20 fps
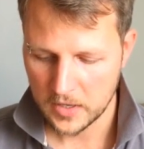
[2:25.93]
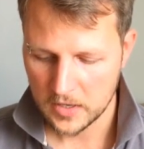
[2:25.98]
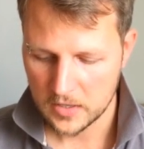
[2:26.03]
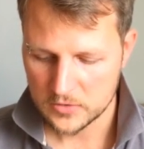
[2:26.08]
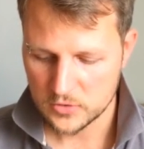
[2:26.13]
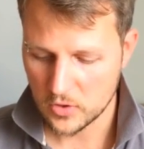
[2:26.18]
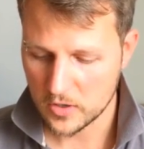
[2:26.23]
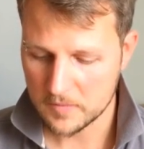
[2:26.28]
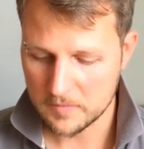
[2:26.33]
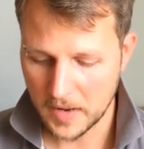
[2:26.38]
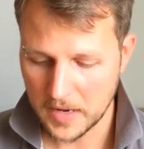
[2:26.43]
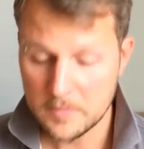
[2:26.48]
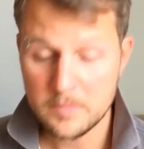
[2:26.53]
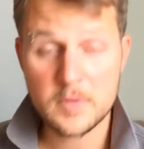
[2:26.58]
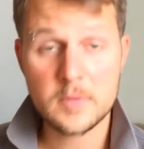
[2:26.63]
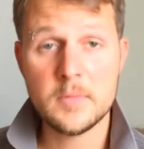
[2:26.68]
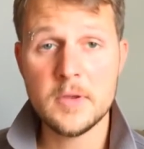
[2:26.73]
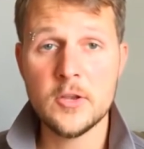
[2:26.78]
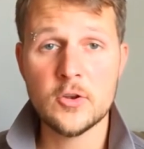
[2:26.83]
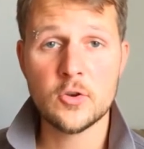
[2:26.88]
So it might
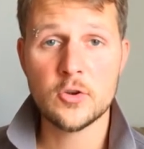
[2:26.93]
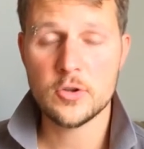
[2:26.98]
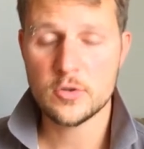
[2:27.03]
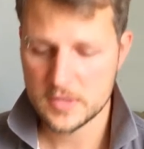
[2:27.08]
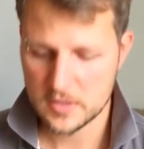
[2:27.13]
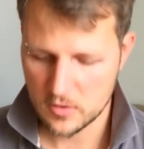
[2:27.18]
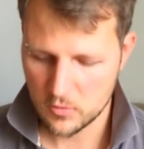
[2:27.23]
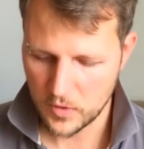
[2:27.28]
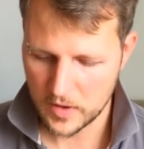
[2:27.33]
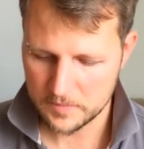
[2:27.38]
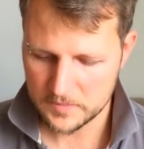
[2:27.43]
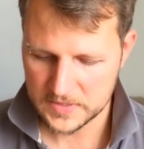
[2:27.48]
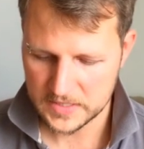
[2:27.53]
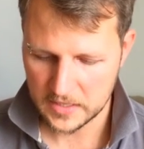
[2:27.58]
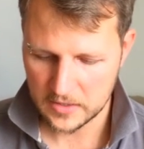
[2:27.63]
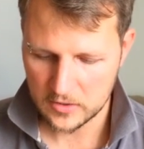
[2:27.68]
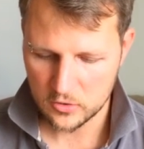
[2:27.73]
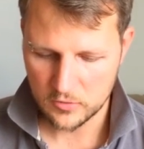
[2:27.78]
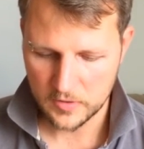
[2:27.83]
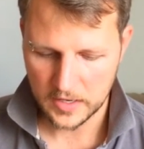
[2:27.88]
be me not using the
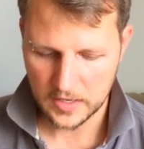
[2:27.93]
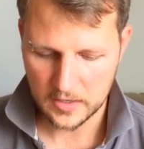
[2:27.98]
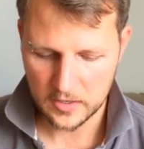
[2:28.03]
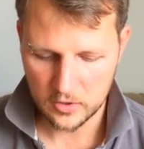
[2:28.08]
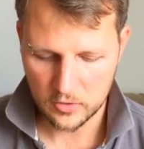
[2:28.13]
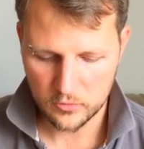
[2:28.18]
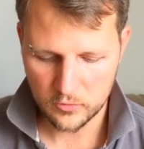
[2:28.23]
website correctly.